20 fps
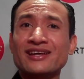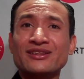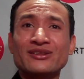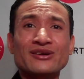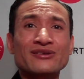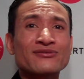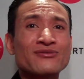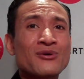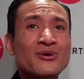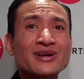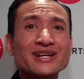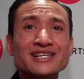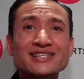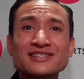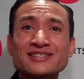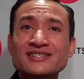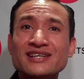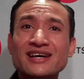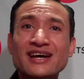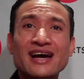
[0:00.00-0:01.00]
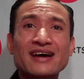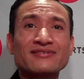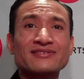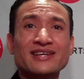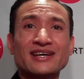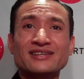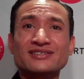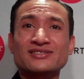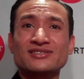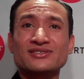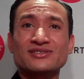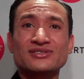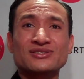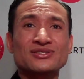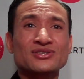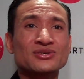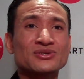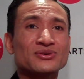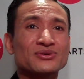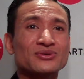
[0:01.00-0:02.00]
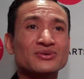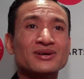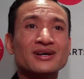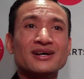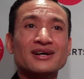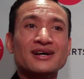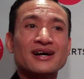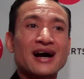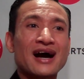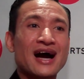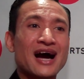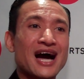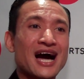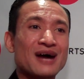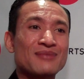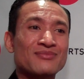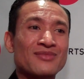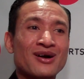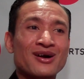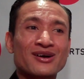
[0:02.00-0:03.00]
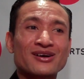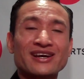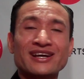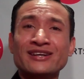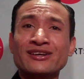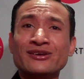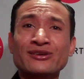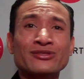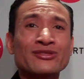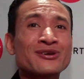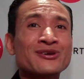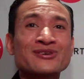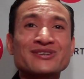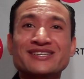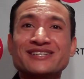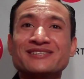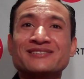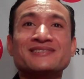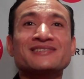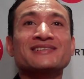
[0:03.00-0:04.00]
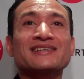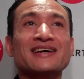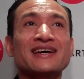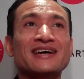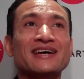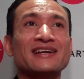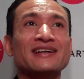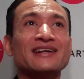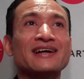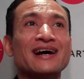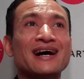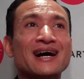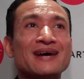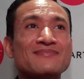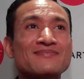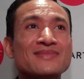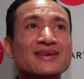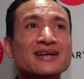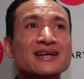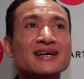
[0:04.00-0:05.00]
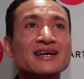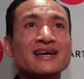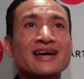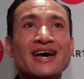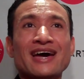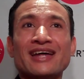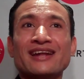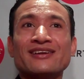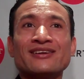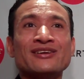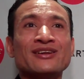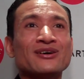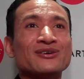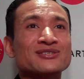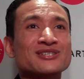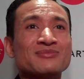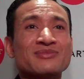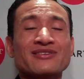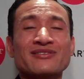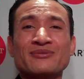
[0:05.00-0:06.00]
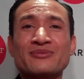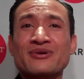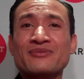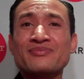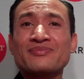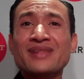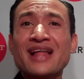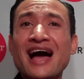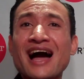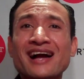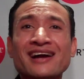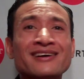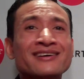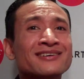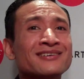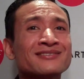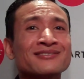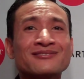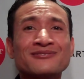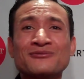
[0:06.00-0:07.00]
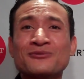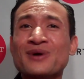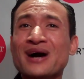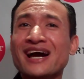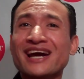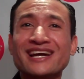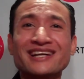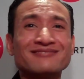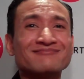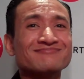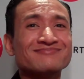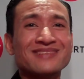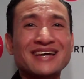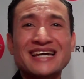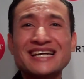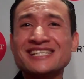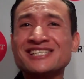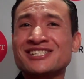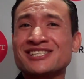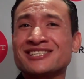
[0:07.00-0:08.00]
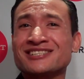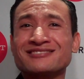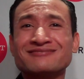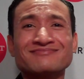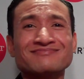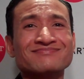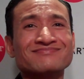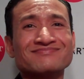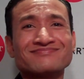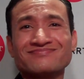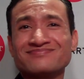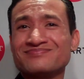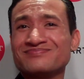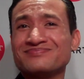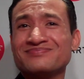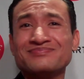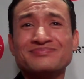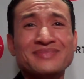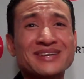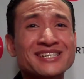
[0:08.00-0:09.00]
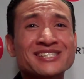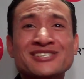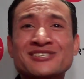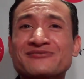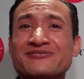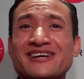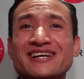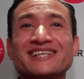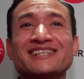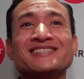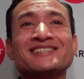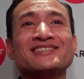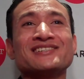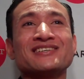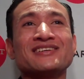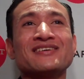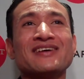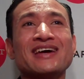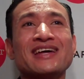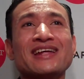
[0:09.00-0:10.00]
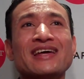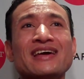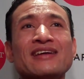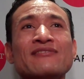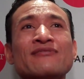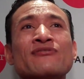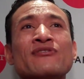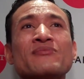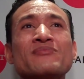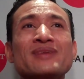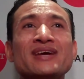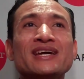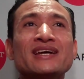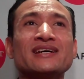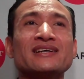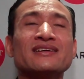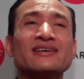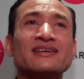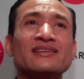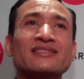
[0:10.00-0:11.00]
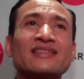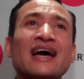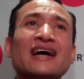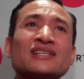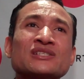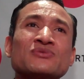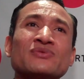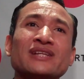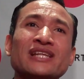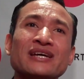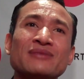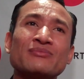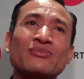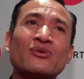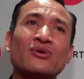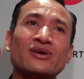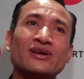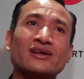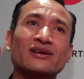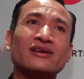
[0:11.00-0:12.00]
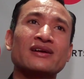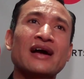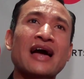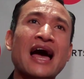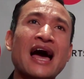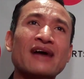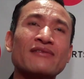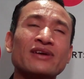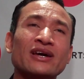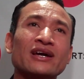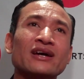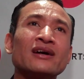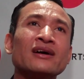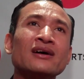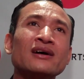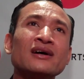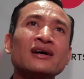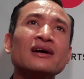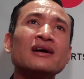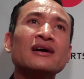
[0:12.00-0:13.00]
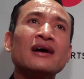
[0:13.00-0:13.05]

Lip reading: in their 40s. I have dancers who are in their 30s, and some of them are black, white, Asian, mixed race, and for me that's really important, having